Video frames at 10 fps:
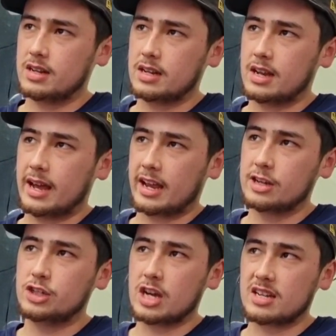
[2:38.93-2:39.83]
like
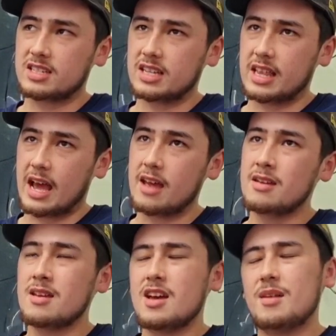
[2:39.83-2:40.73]
adjusts to that.
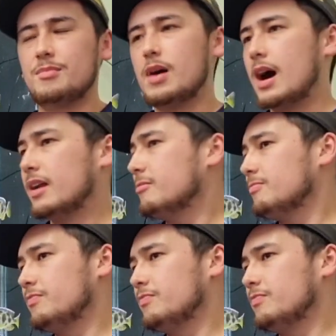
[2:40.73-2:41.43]
But